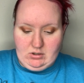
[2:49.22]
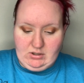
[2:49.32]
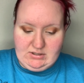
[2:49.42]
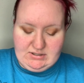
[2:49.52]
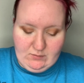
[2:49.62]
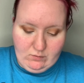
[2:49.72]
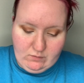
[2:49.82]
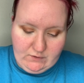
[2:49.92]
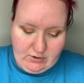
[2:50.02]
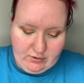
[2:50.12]
right, now
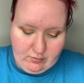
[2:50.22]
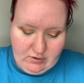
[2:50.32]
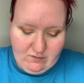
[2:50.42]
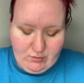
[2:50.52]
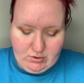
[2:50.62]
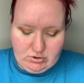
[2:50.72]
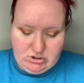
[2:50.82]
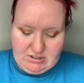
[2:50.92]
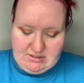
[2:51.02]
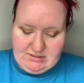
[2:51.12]
there are 3 foiled
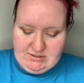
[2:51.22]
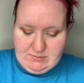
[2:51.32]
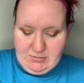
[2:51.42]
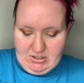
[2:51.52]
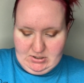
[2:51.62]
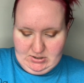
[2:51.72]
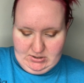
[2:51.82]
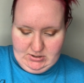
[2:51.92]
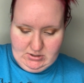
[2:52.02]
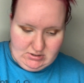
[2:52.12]
shades in this
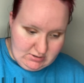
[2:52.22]
palette,